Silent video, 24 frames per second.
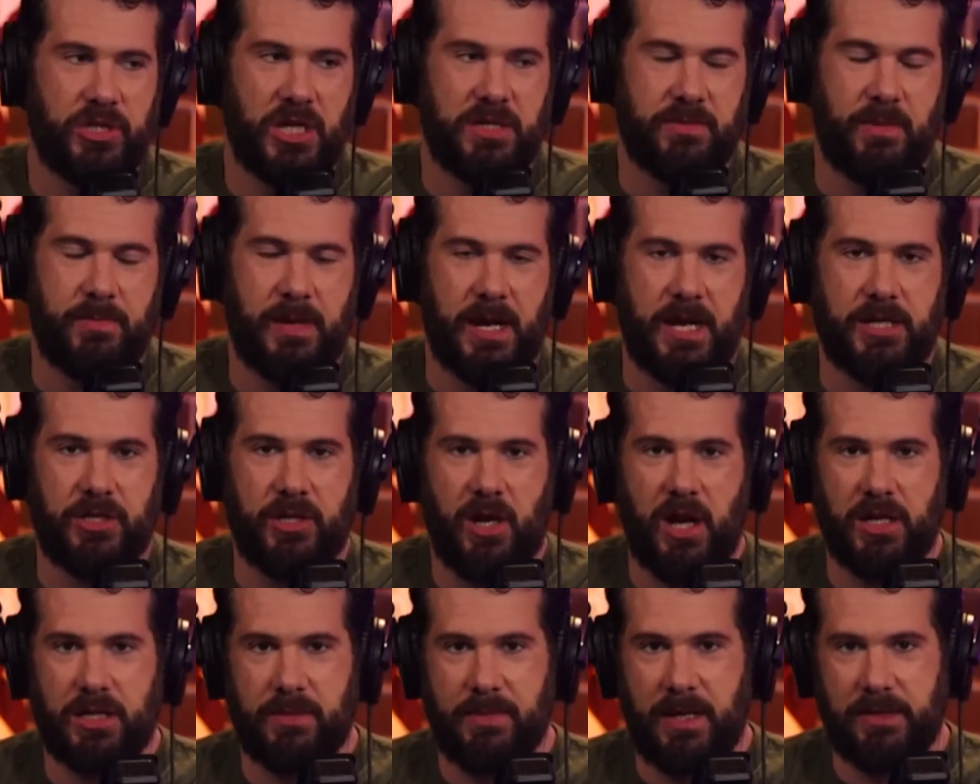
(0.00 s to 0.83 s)
A Change My Mind, I
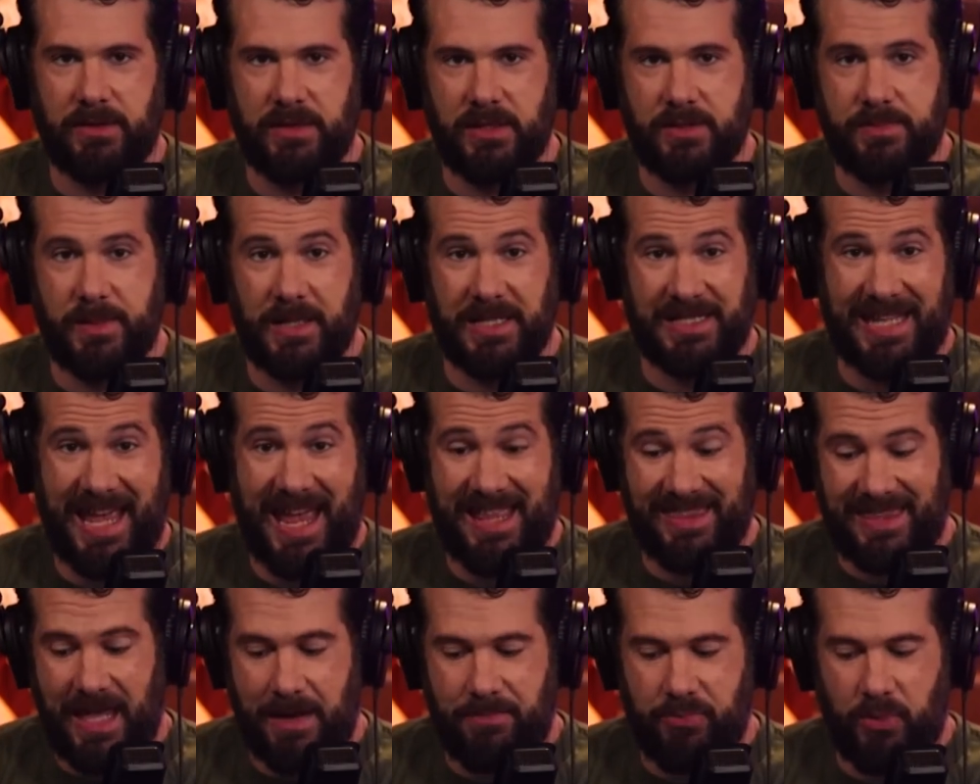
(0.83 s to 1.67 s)
talked about this because
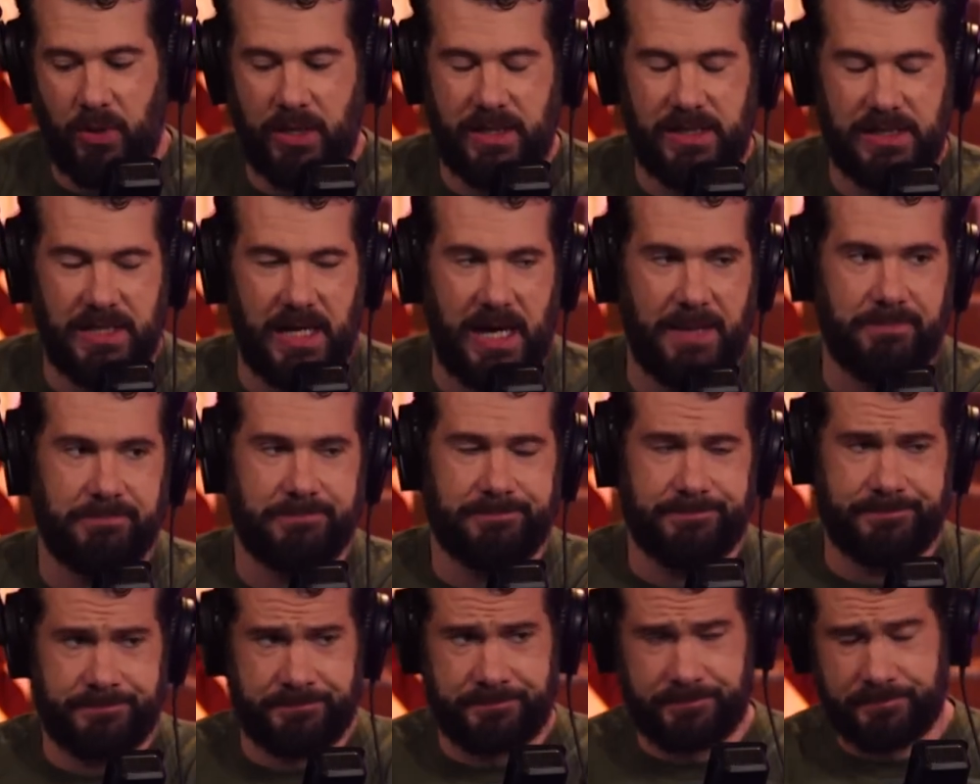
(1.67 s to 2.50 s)
at that point in time,
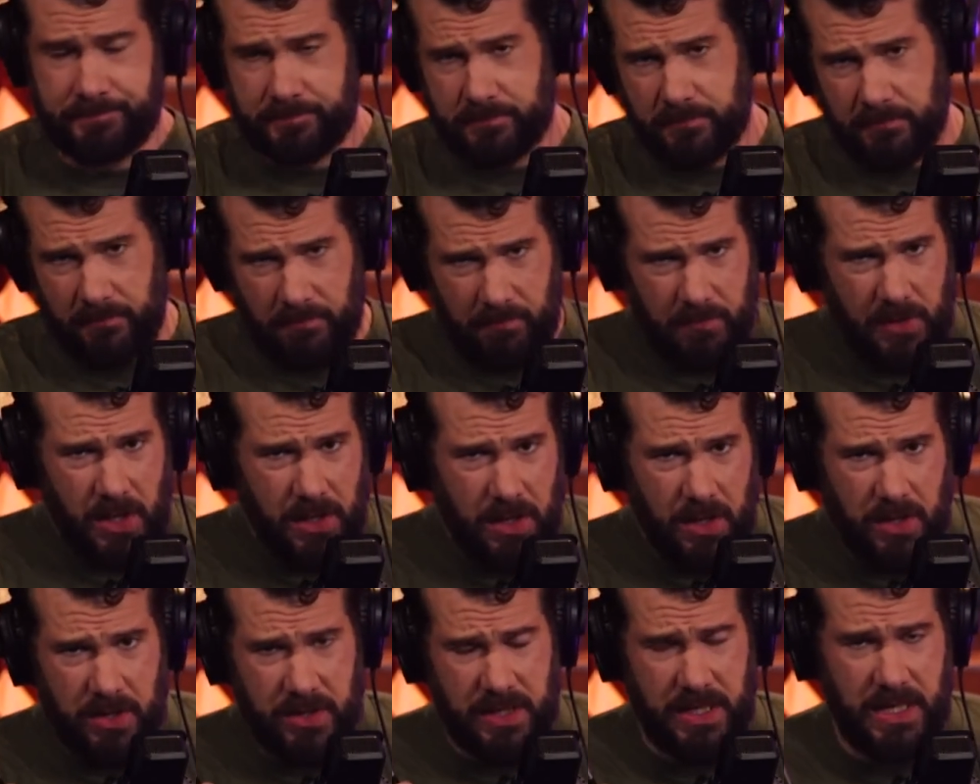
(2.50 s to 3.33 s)

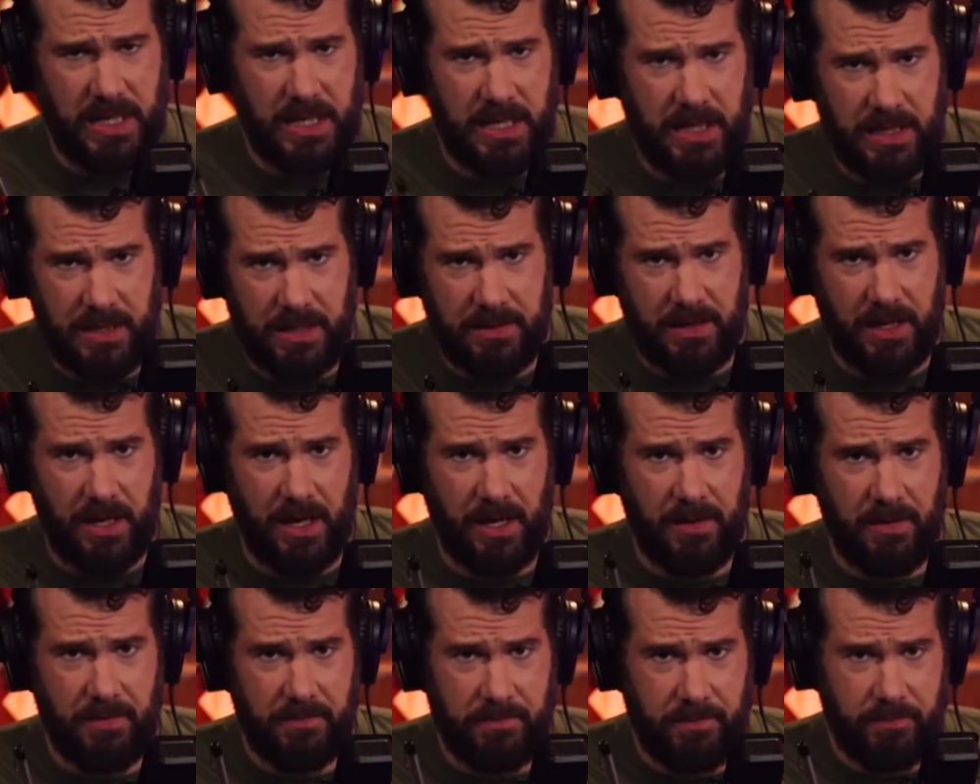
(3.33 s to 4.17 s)
the
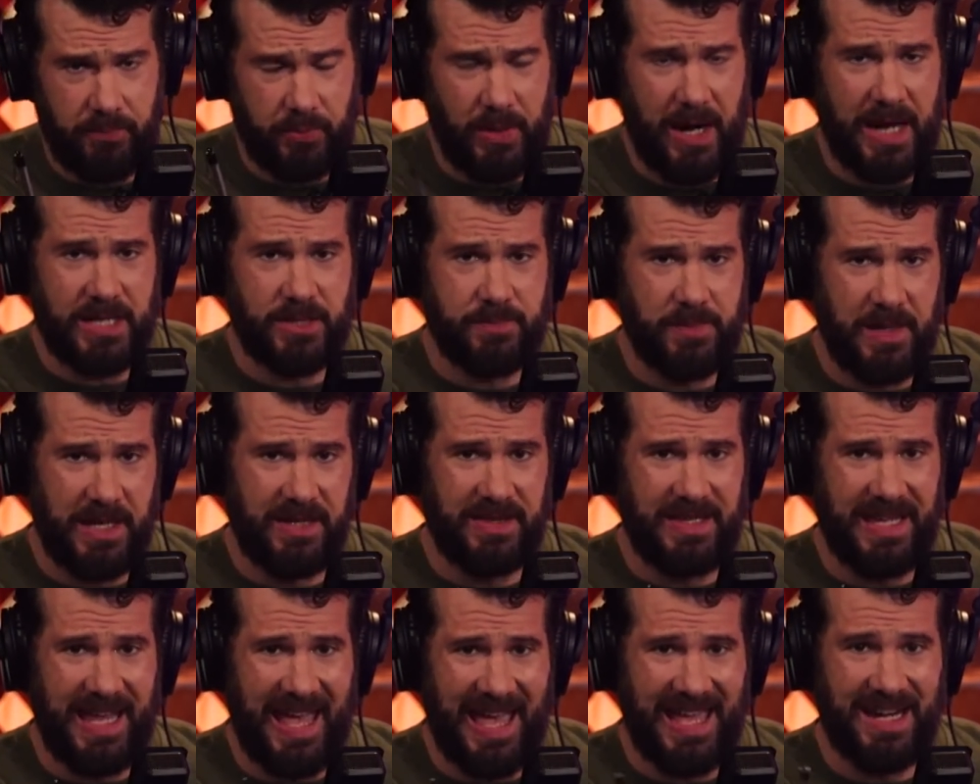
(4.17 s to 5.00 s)
press
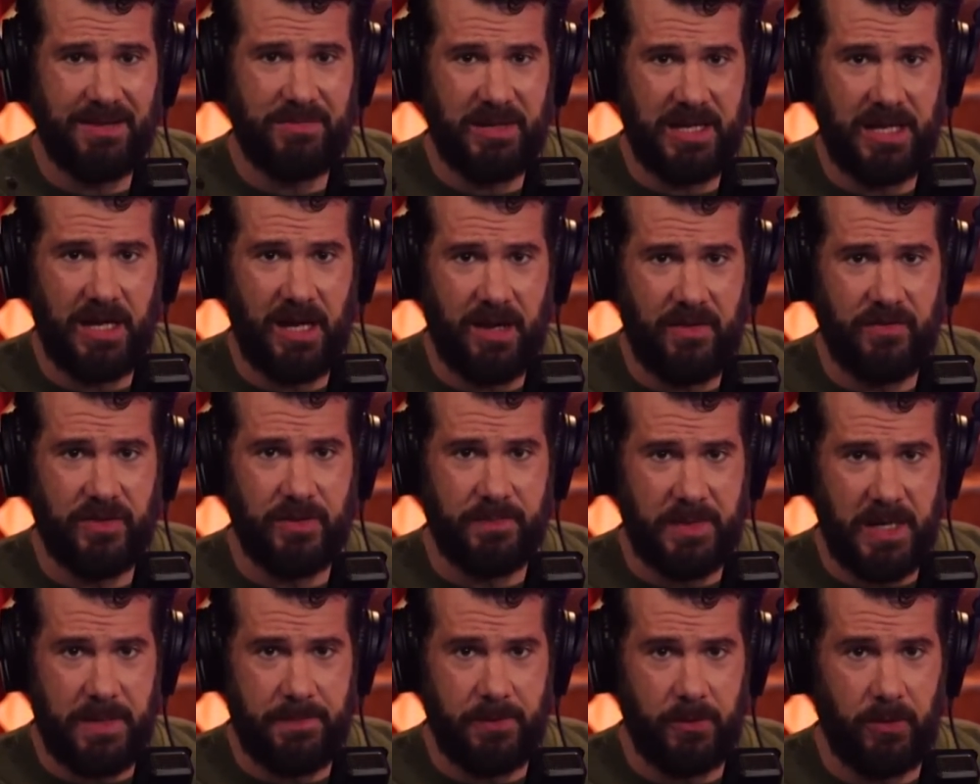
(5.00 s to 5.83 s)
being the enemy of
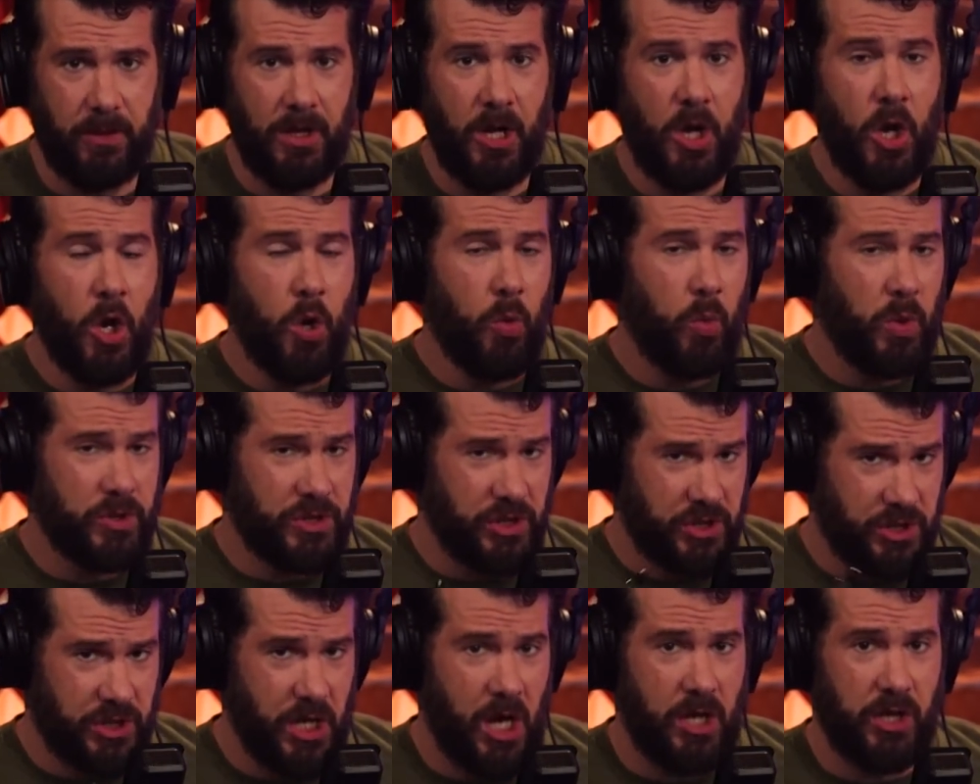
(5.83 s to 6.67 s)
the people was
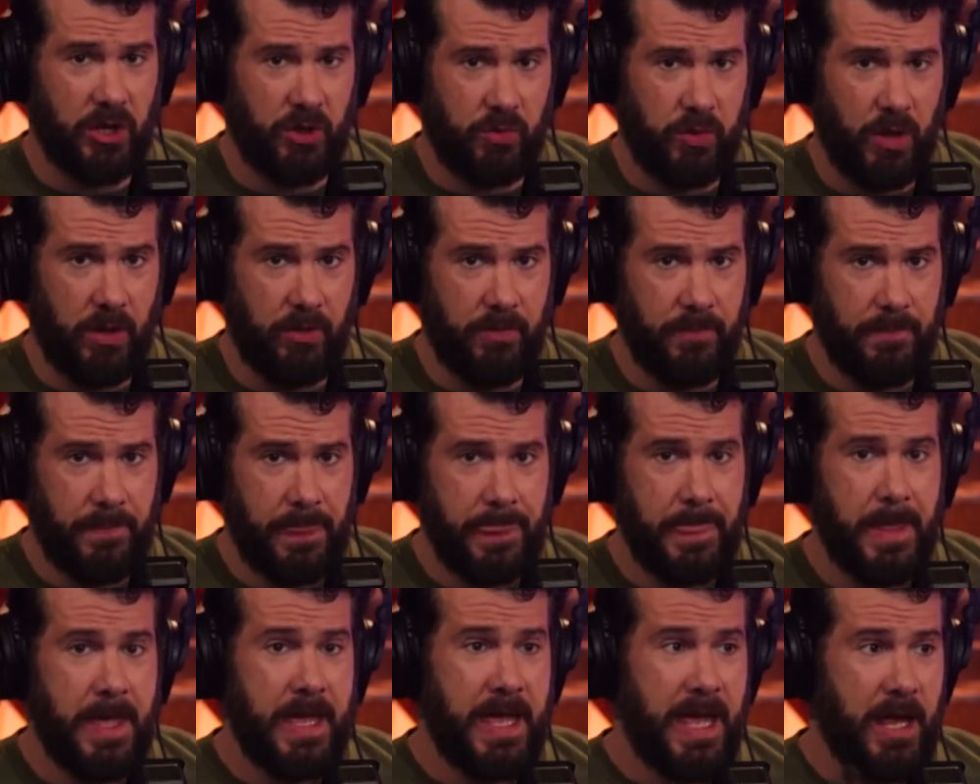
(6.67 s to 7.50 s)
a Stalin quote.
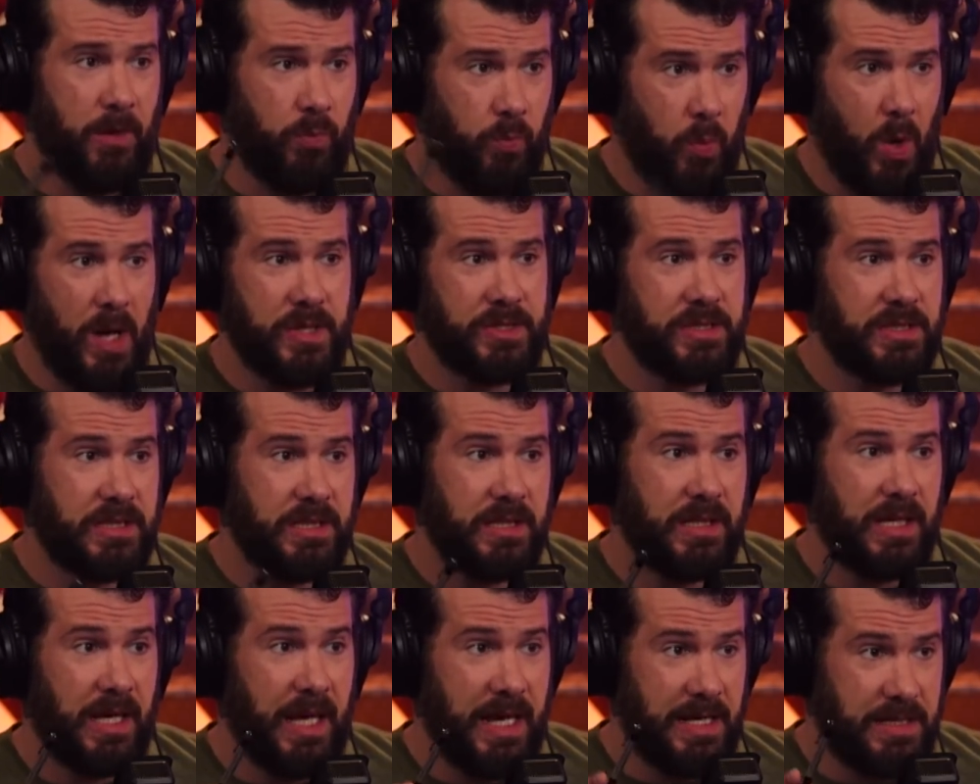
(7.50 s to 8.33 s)
It
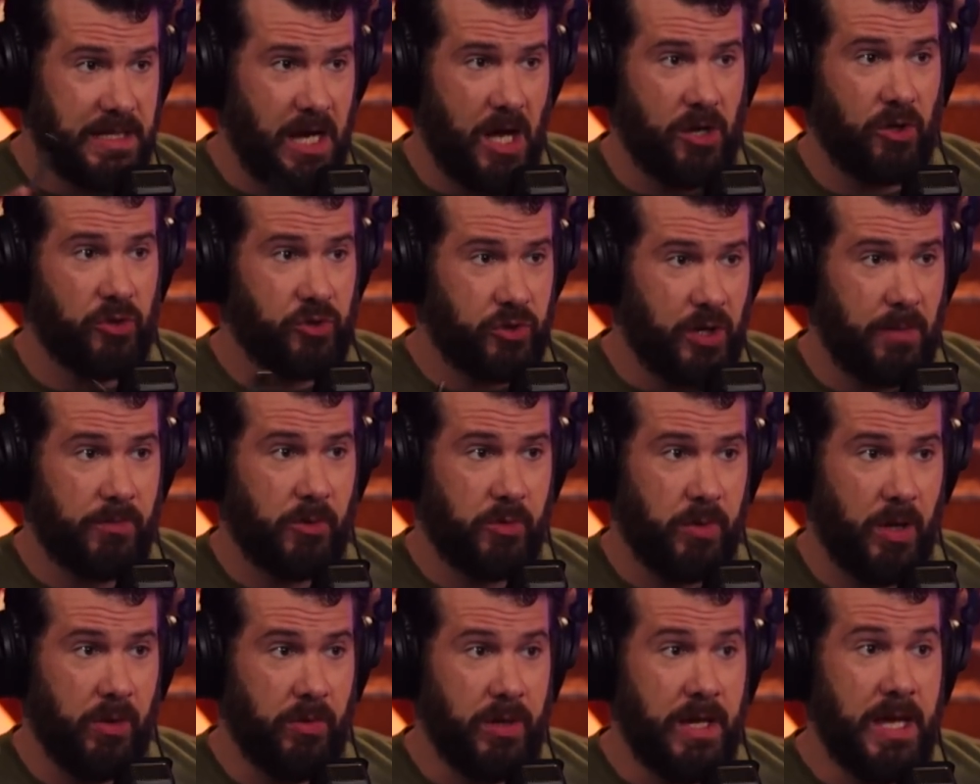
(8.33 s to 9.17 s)
wasn't a Donald Trump
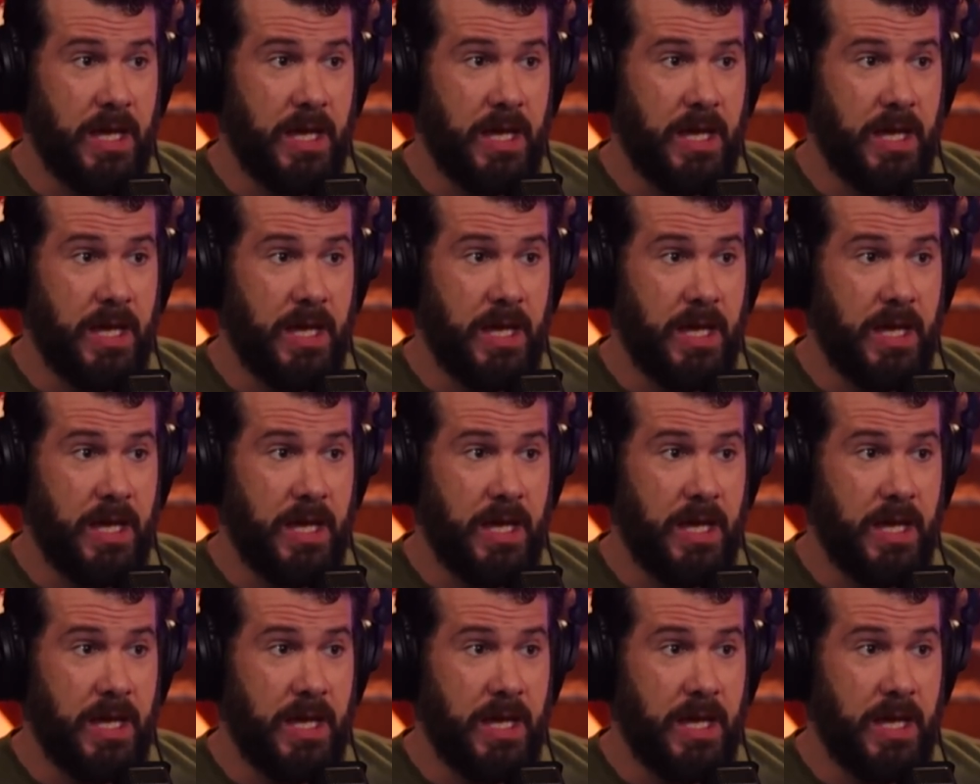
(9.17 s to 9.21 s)
quote.